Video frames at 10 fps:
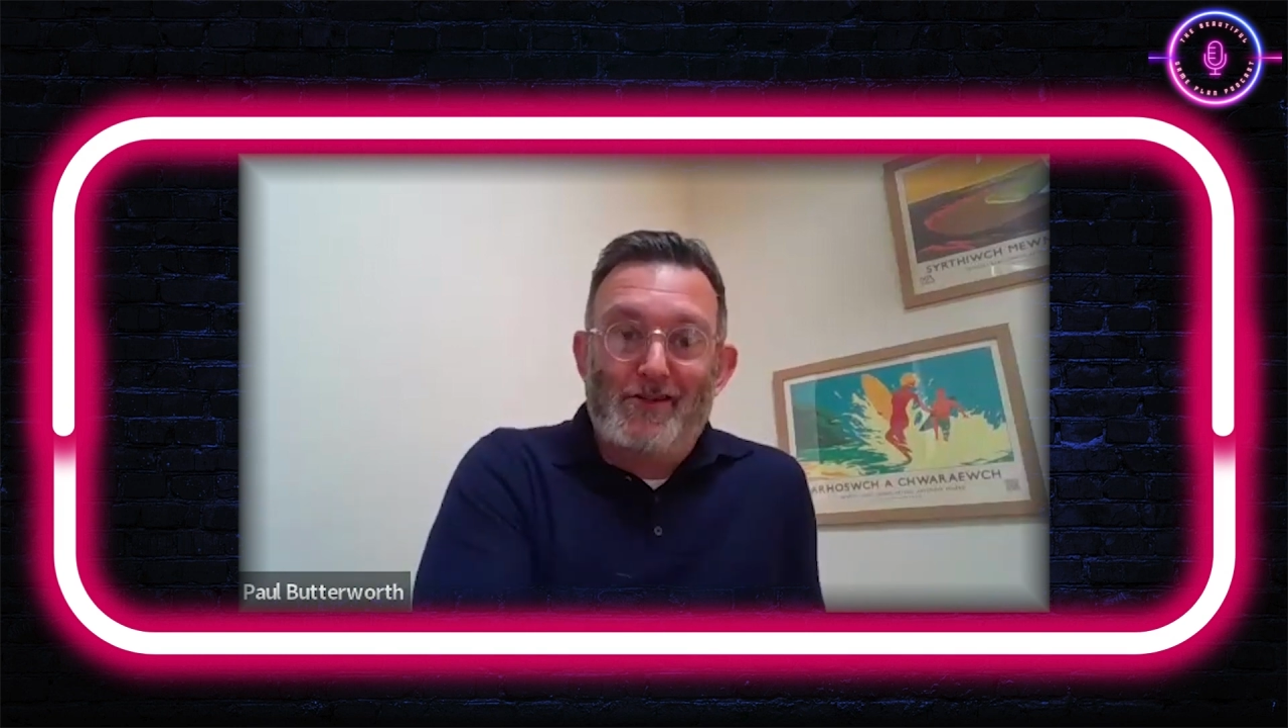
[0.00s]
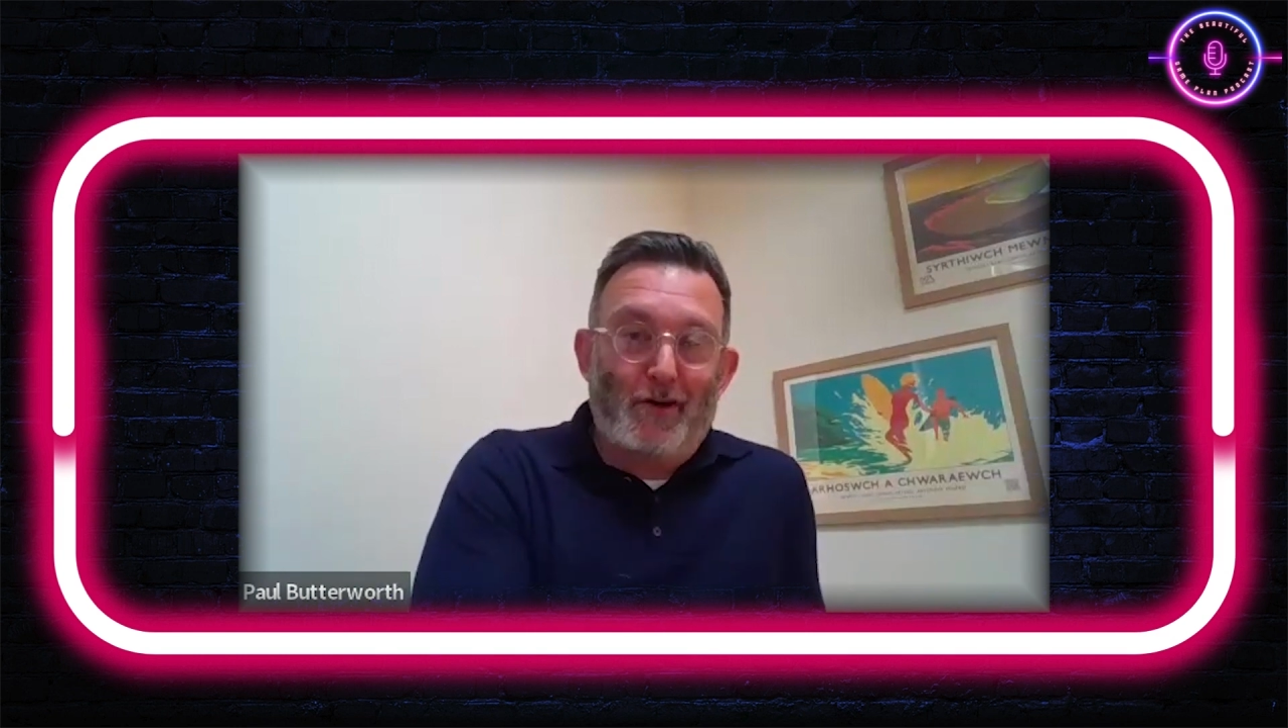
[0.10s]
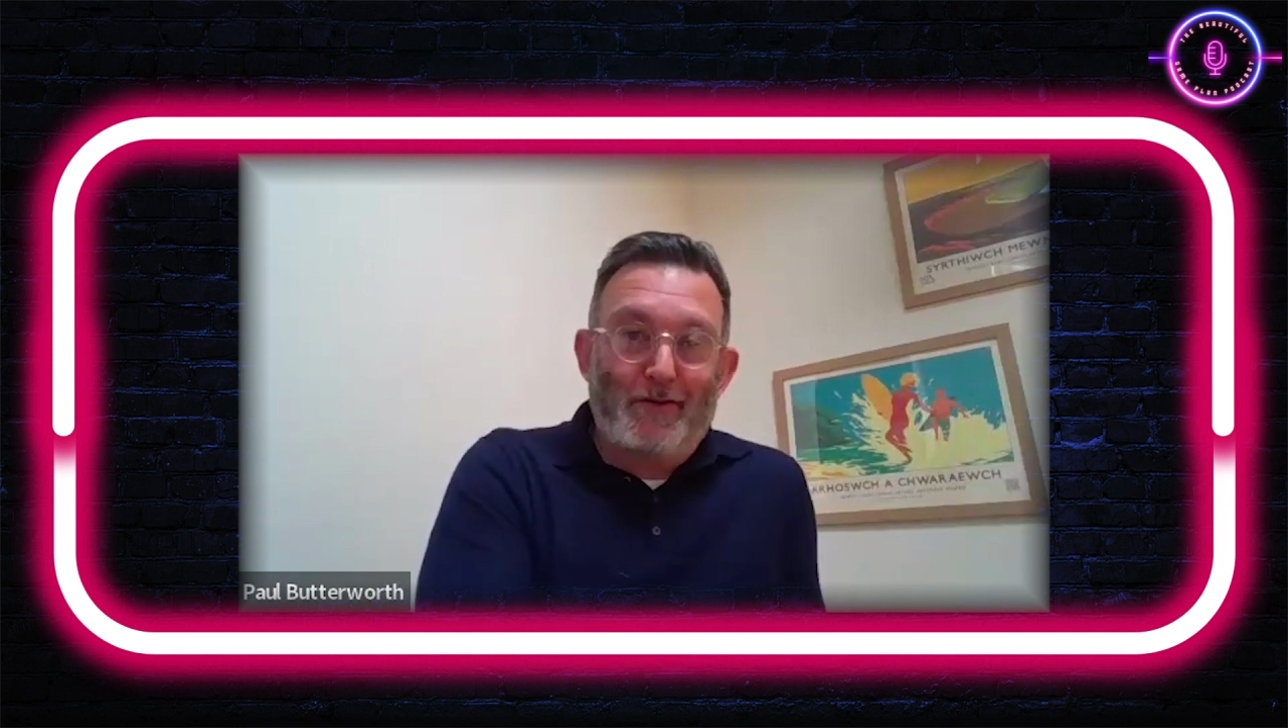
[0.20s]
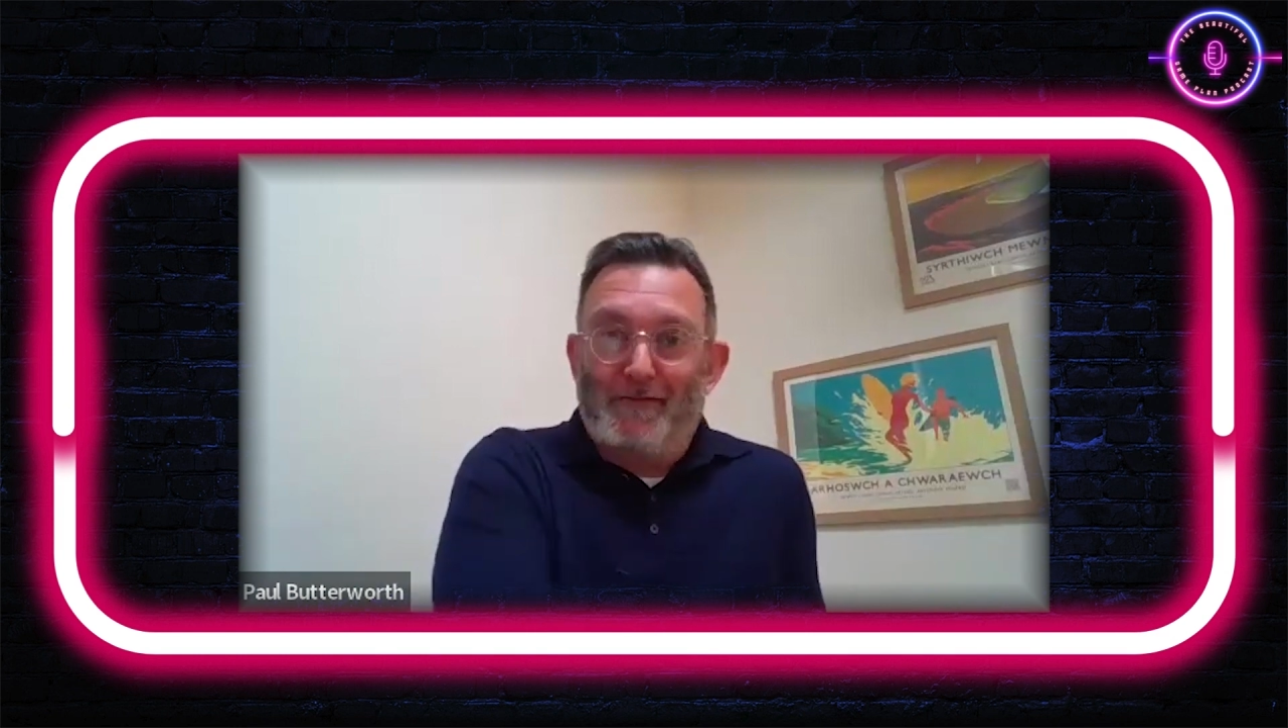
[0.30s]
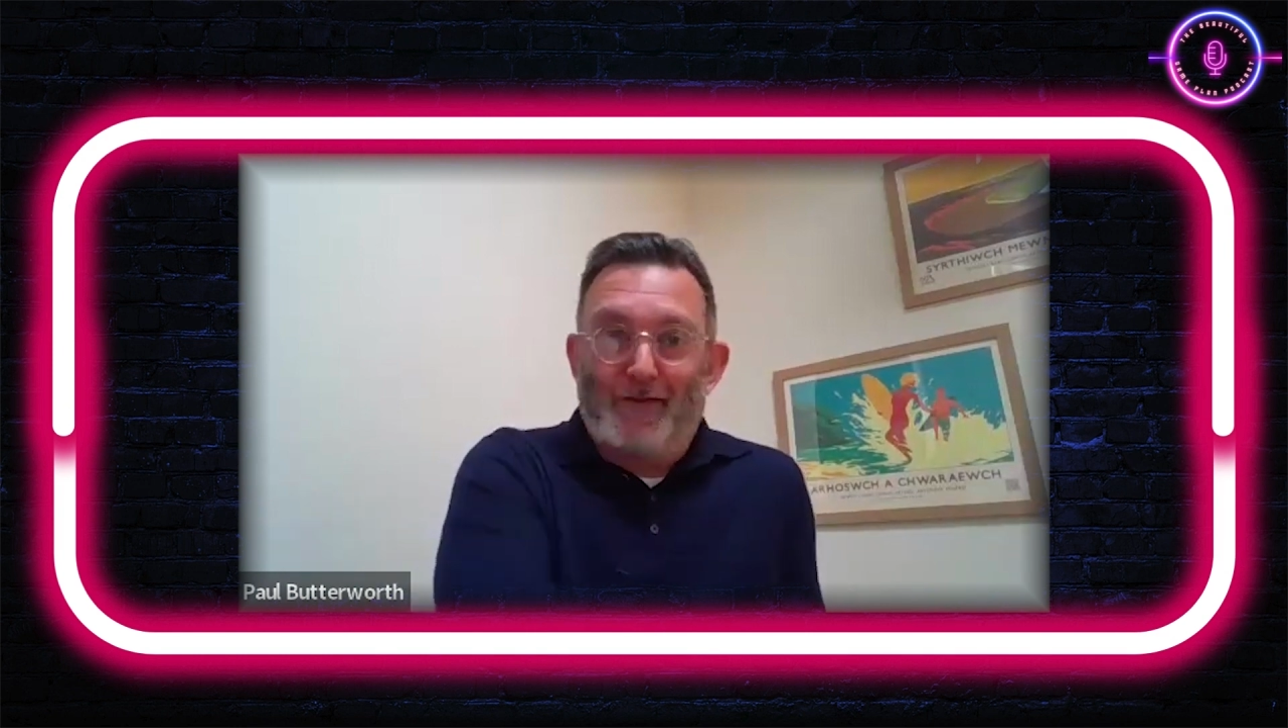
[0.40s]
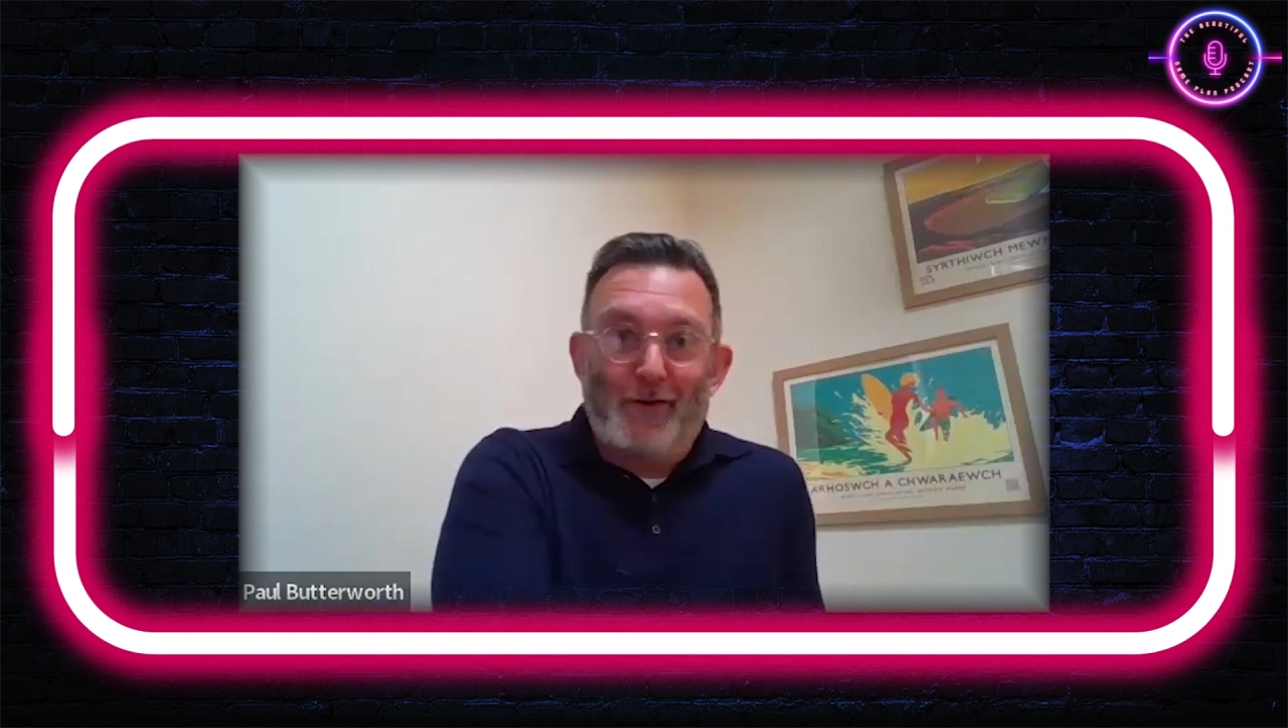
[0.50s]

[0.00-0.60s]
So if